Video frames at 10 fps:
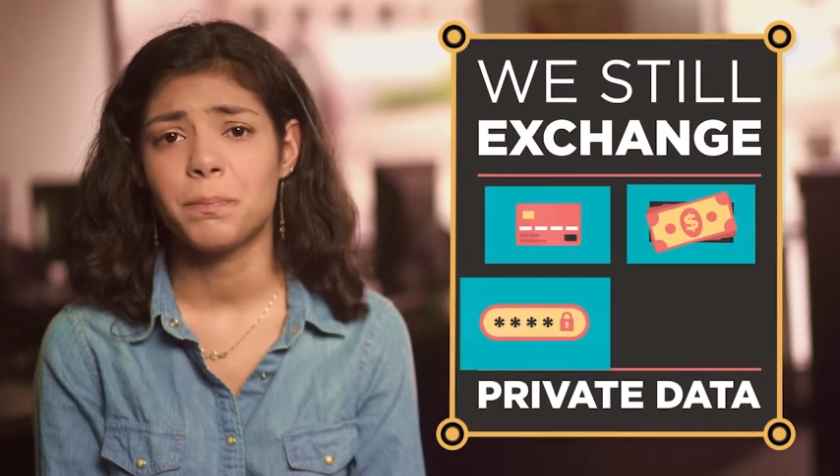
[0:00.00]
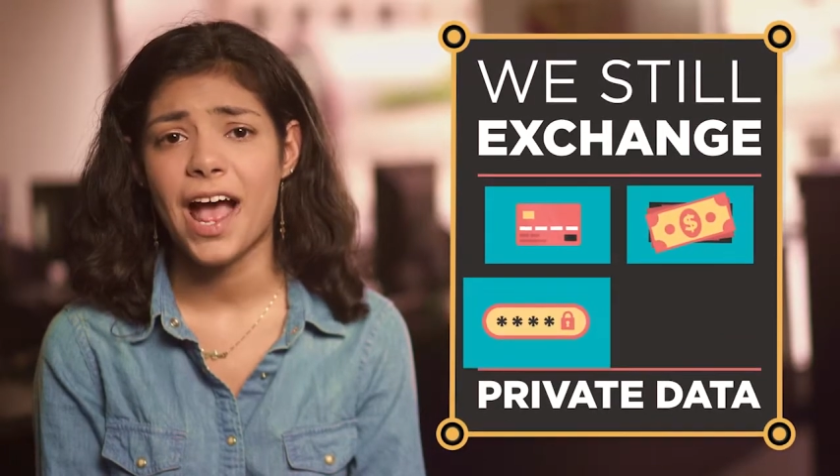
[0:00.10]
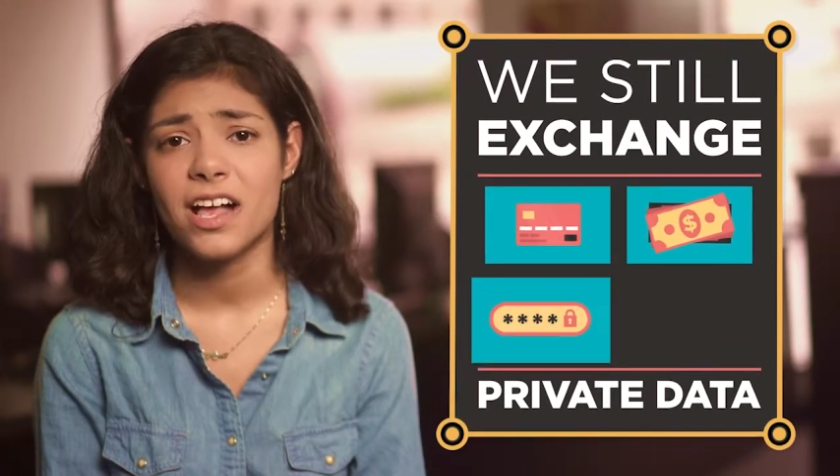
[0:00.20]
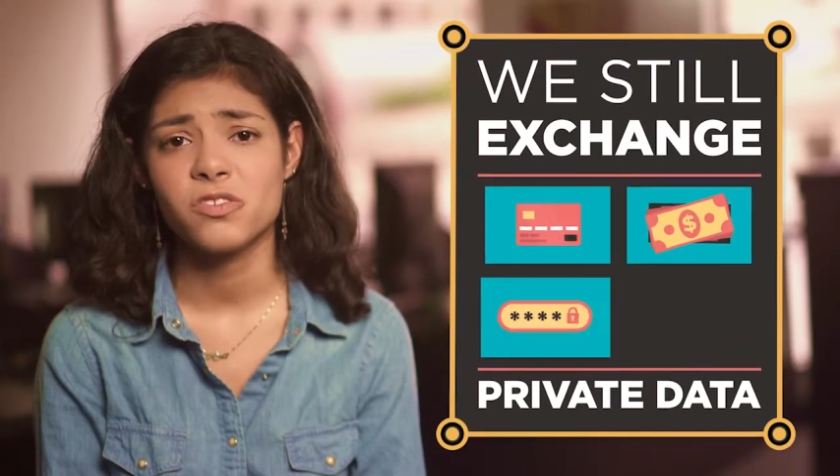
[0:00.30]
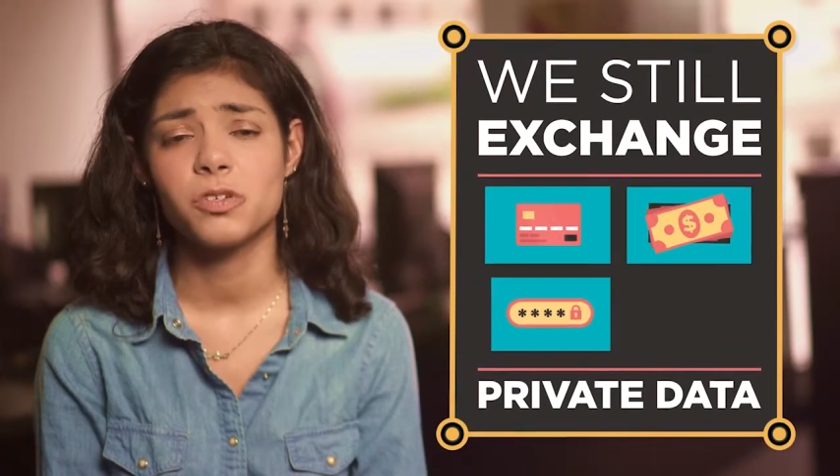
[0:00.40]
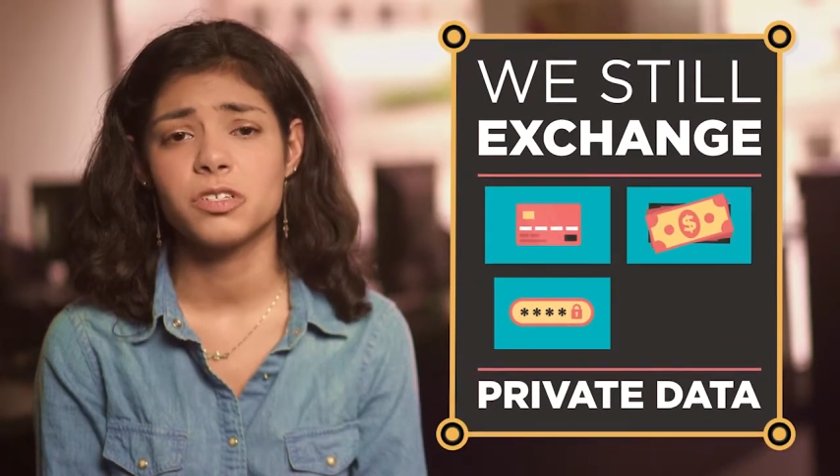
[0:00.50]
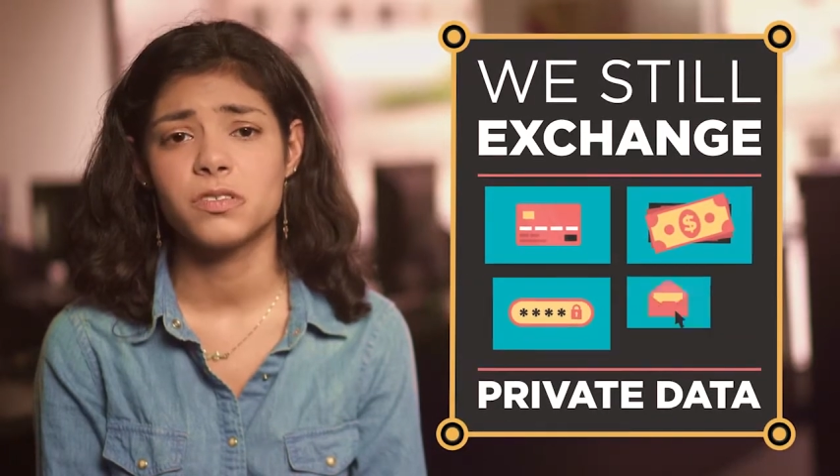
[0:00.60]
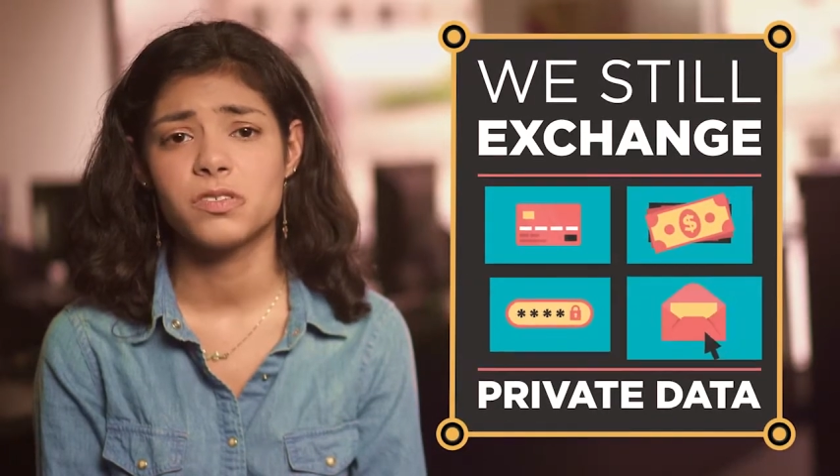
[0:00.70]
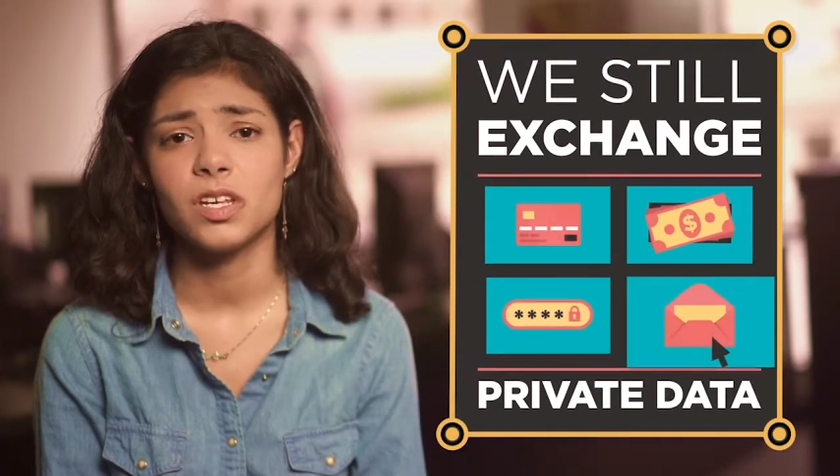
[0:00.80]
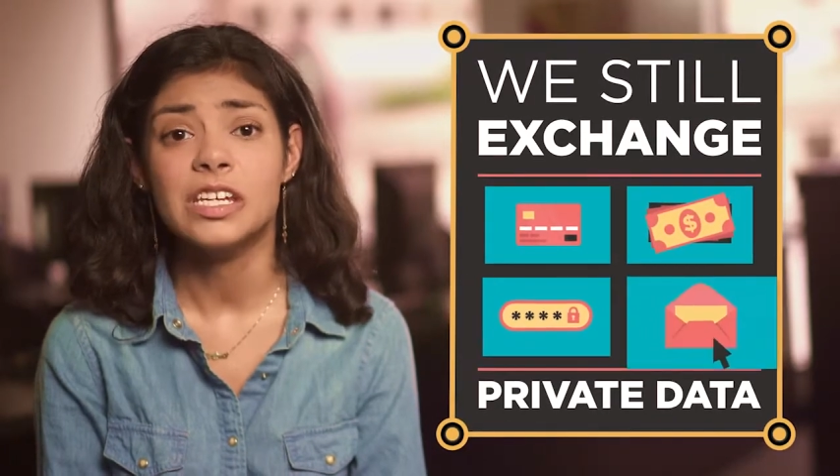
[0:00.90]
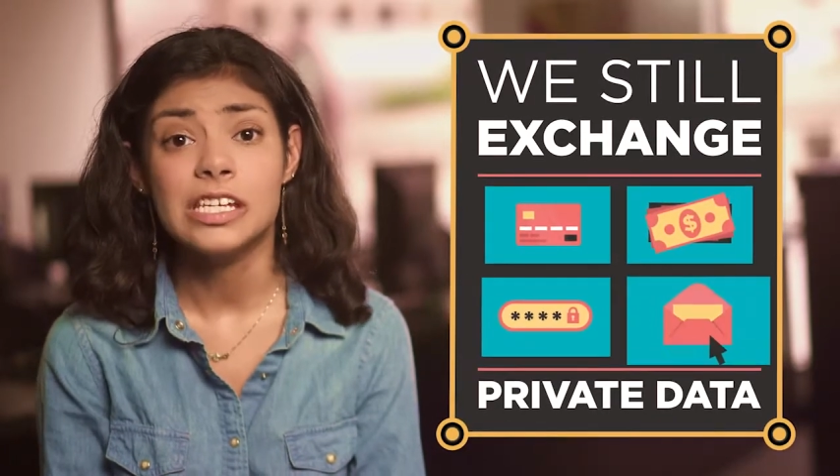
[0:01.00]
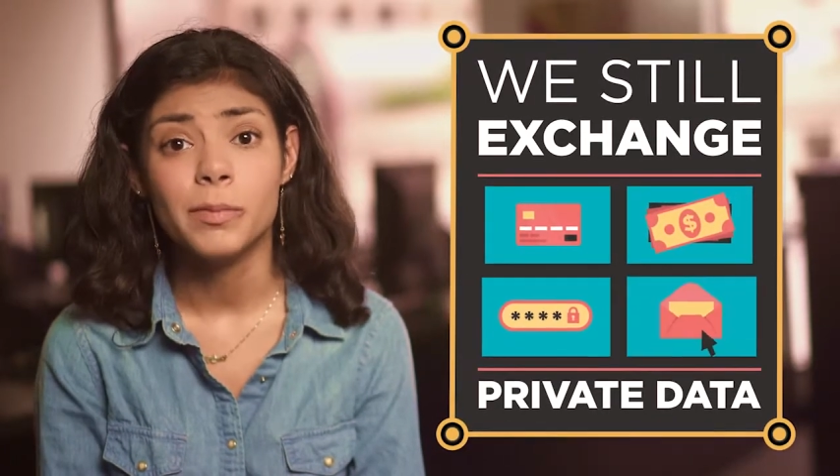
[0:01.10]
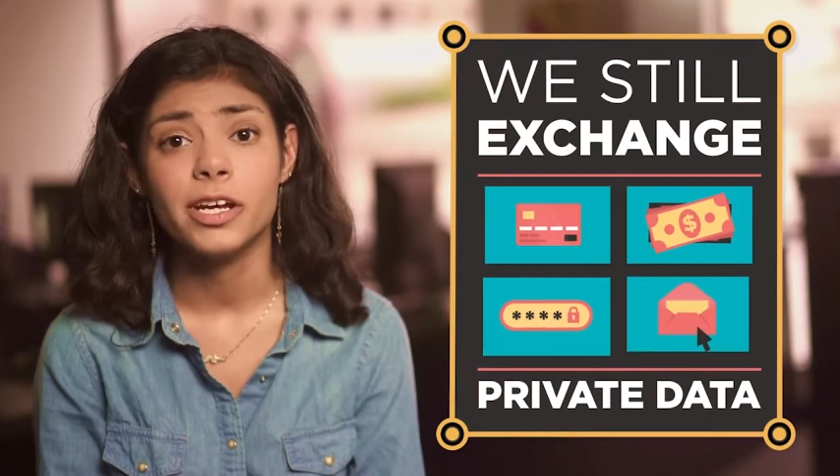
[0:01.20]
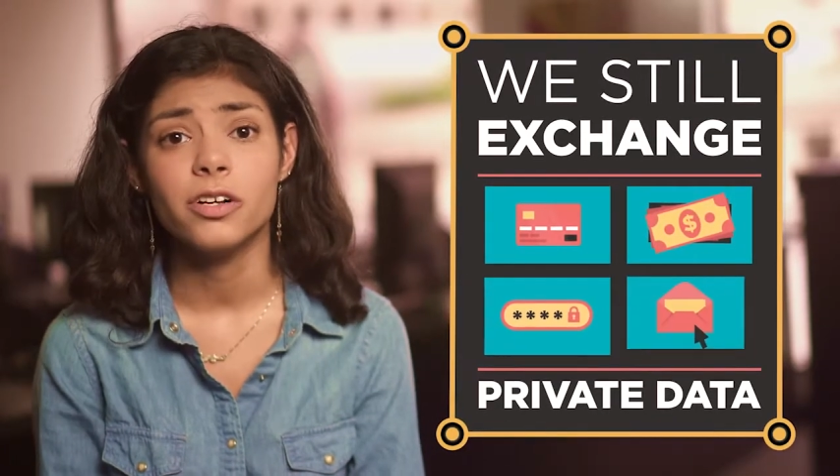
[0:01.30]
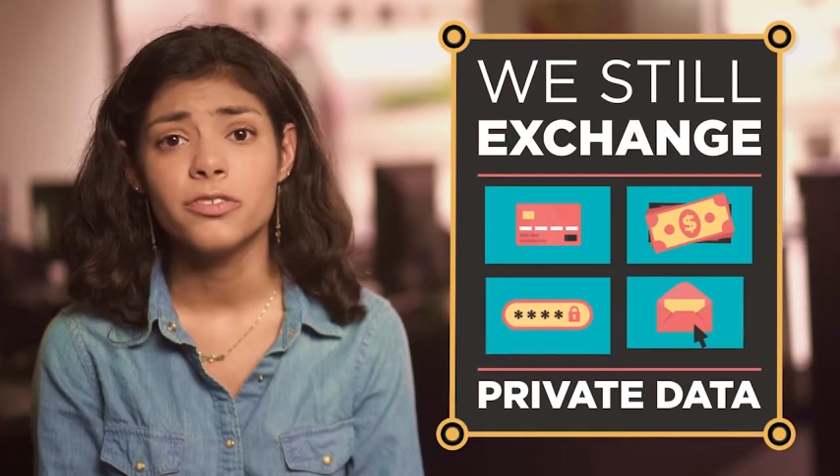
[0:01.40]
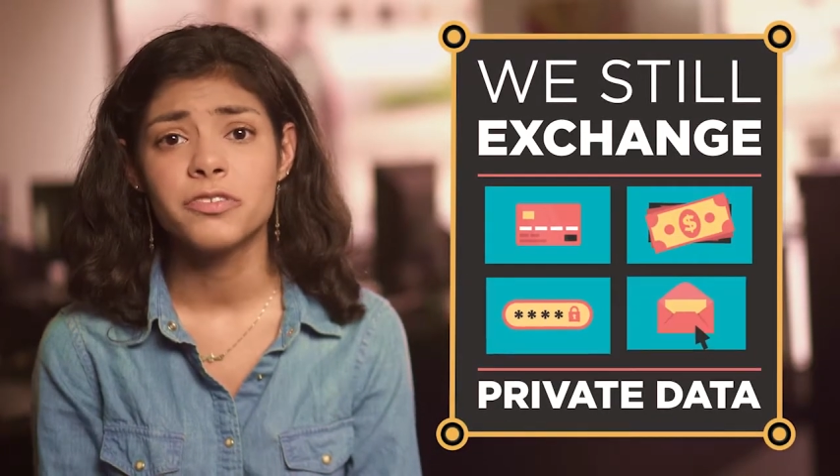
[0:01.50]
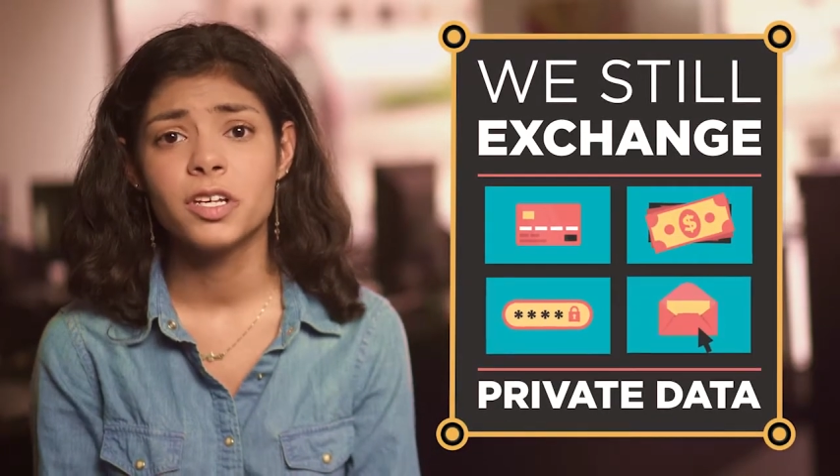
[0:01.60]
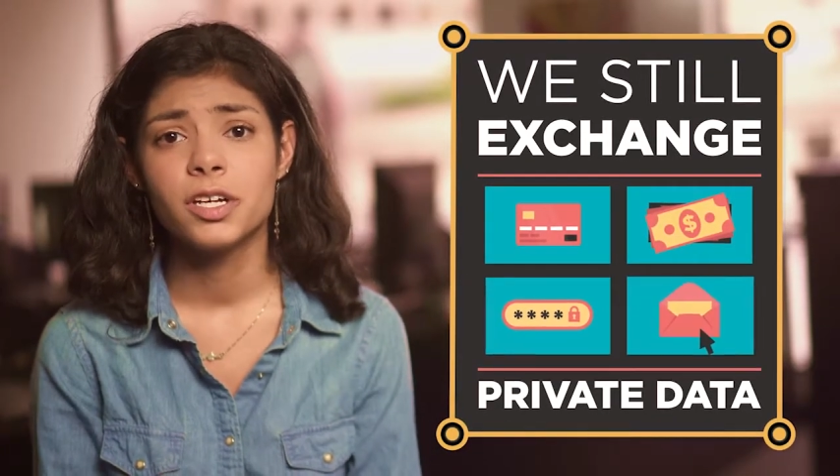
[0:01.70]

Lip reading: passwords, and emails.